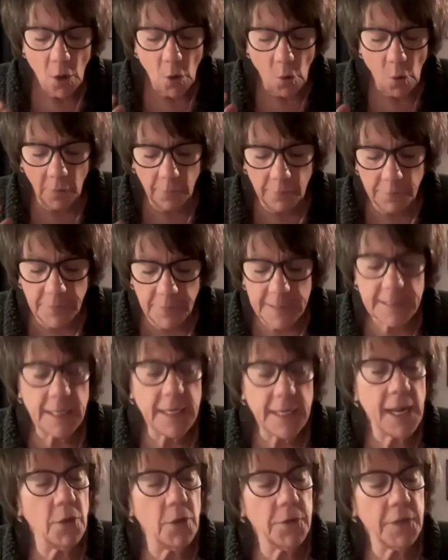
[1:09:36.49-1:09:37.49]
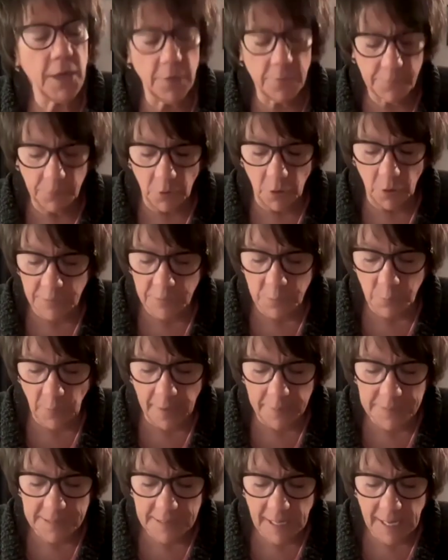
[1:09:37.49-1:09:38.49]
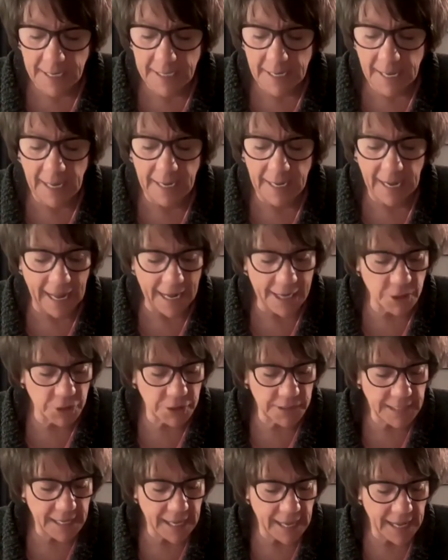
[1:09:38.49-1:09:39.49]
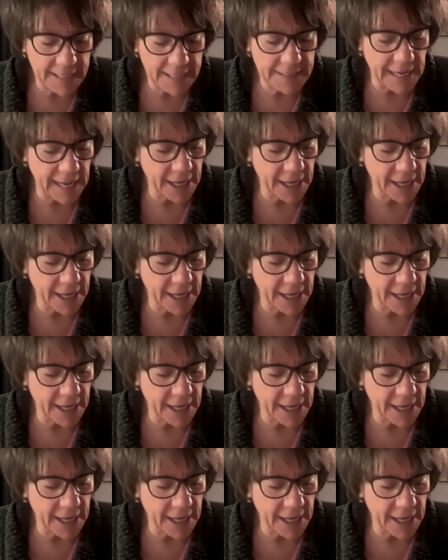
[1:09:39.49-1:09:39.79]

Or visit Healthcare for All's website at hca-mn.org